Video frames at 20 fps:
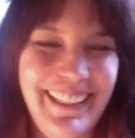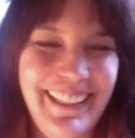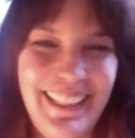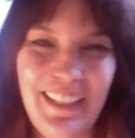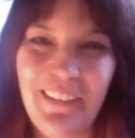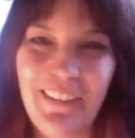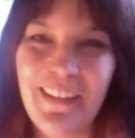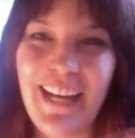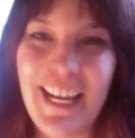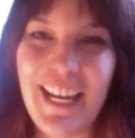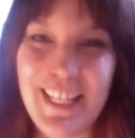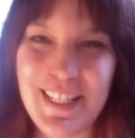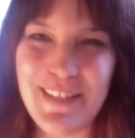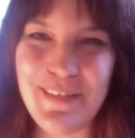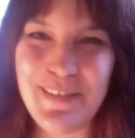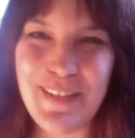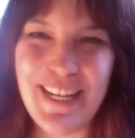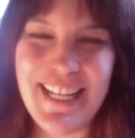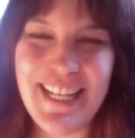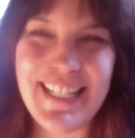in all kinds
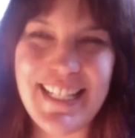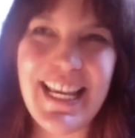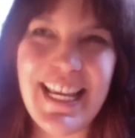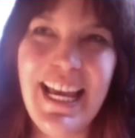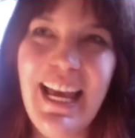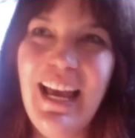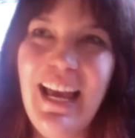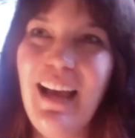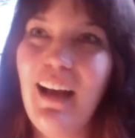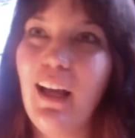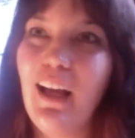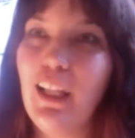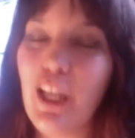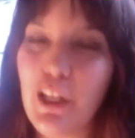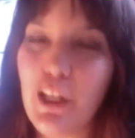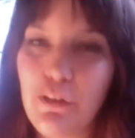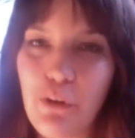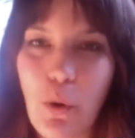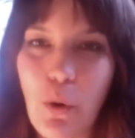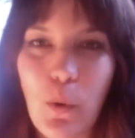of ways, a
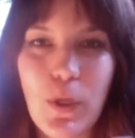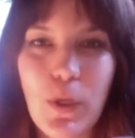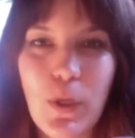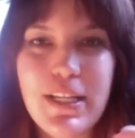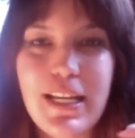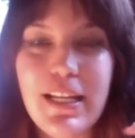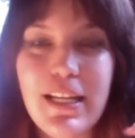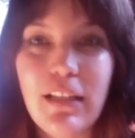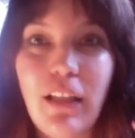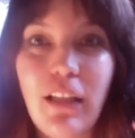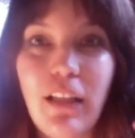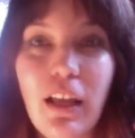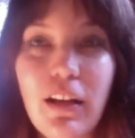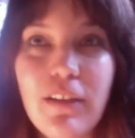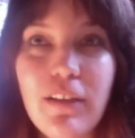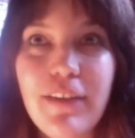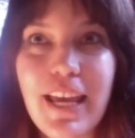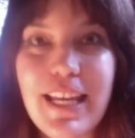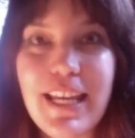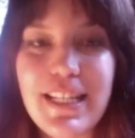lot of cords, and a lot
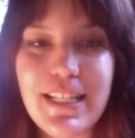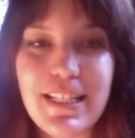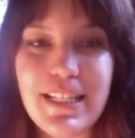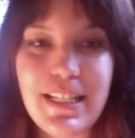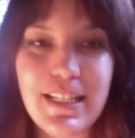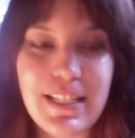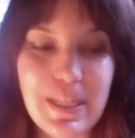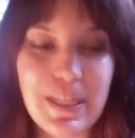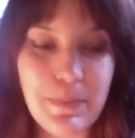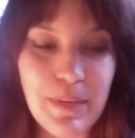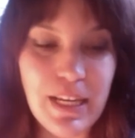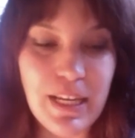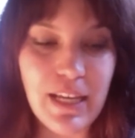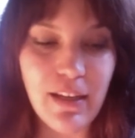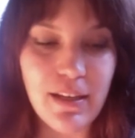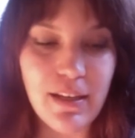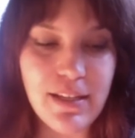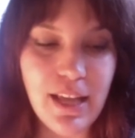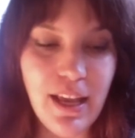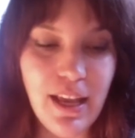of entities and
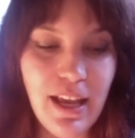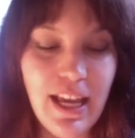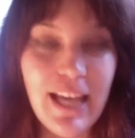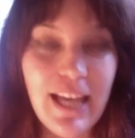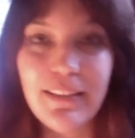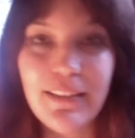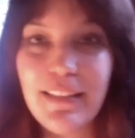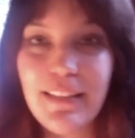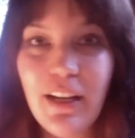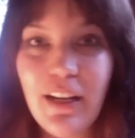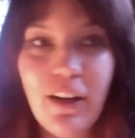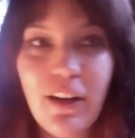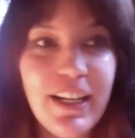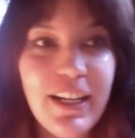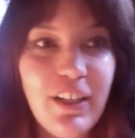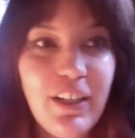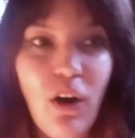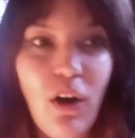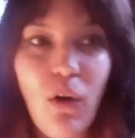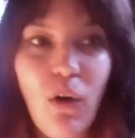beings that are
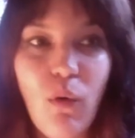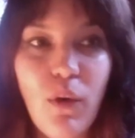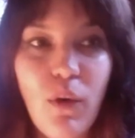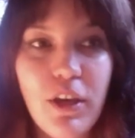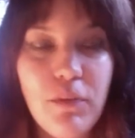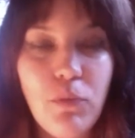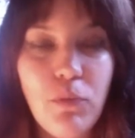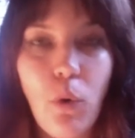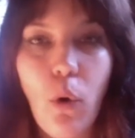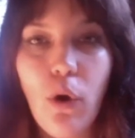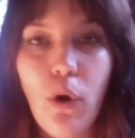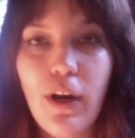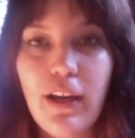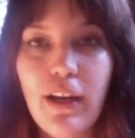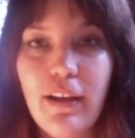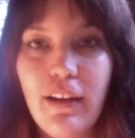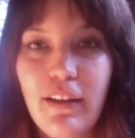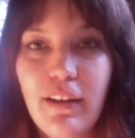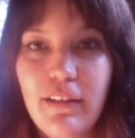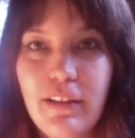in no way more
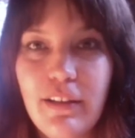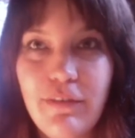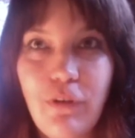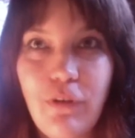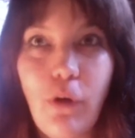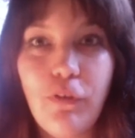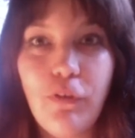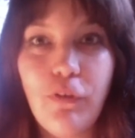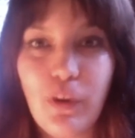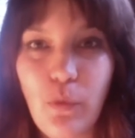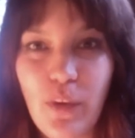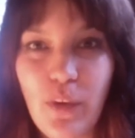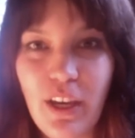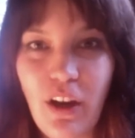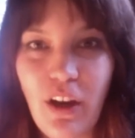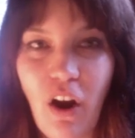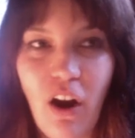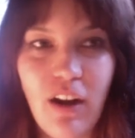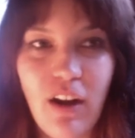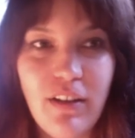uh, evolved than we
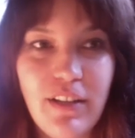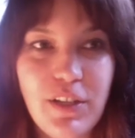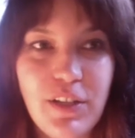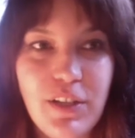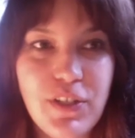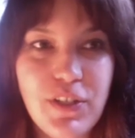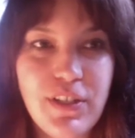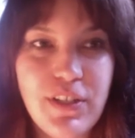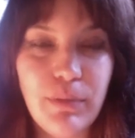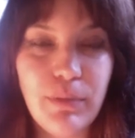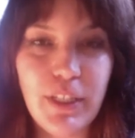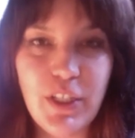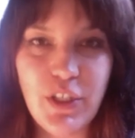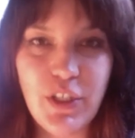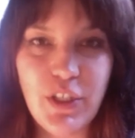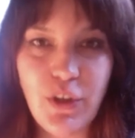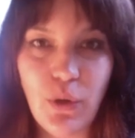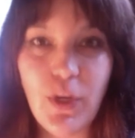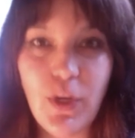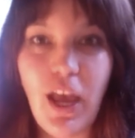are. They just simply
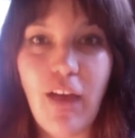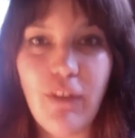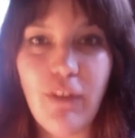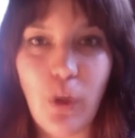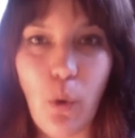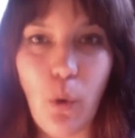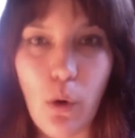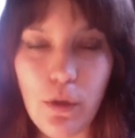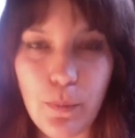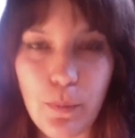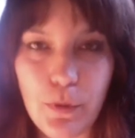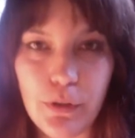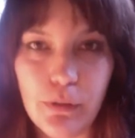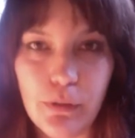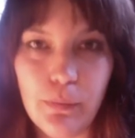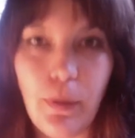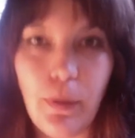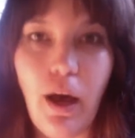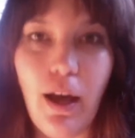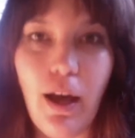don't have a corporal
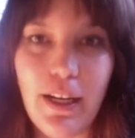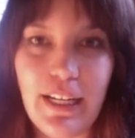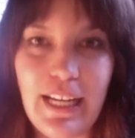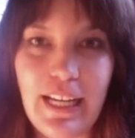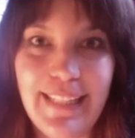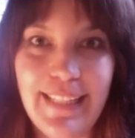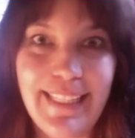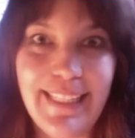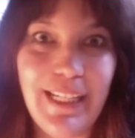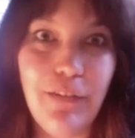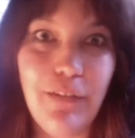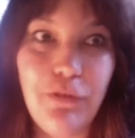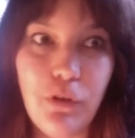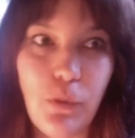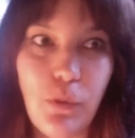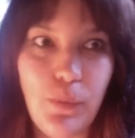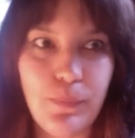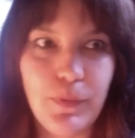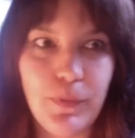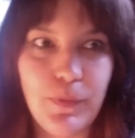body, and
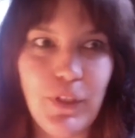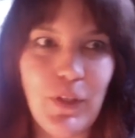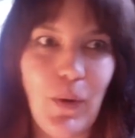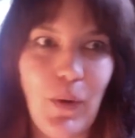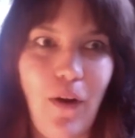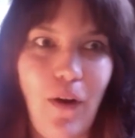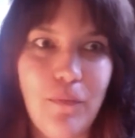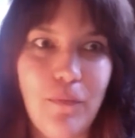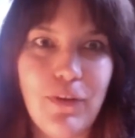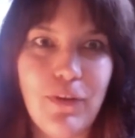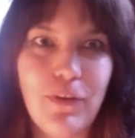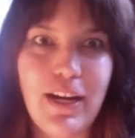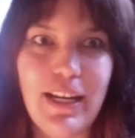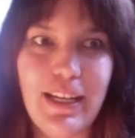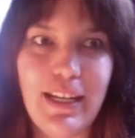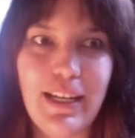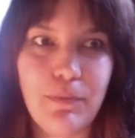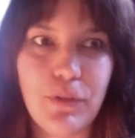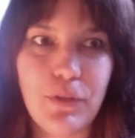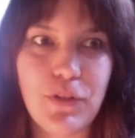therefore, you know, our brain
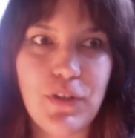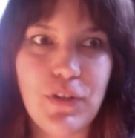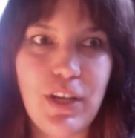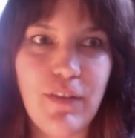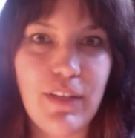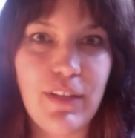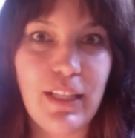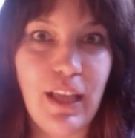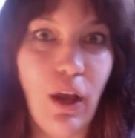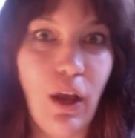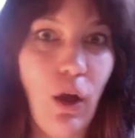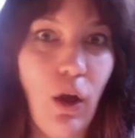can perceive it like,